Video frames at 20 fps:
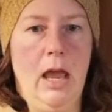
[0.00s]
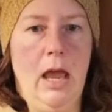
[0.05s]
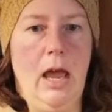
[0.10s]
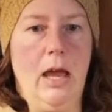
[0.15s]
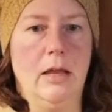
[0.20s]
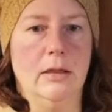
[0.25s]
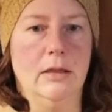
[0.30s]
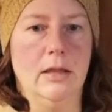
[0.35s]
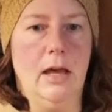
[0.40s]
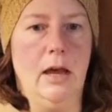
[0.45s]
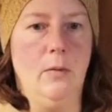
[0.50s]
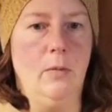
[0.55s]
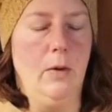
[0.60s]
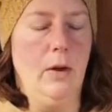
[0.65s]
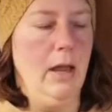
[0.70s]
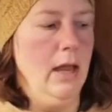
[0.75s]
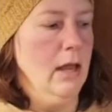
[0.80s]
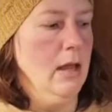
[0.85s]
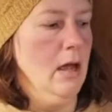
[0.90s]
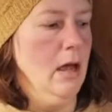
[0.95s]
And that
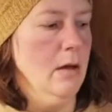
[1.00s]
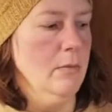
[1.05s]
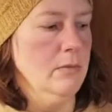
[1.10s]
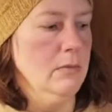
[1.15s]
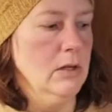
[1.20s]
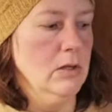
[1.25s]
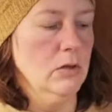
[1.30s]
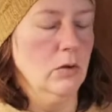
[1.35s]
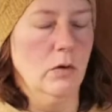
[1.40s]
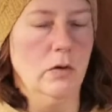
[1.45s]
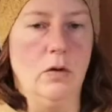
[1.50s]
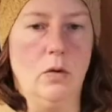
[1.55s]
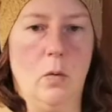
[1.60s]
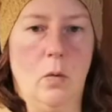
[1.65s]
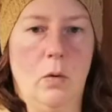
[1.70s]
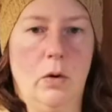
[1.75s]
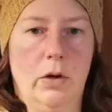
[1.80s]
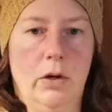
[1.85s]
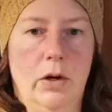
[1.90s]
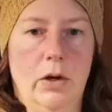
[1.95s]
way, these are in
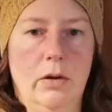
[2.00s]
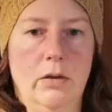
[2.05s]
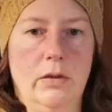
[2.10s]
order.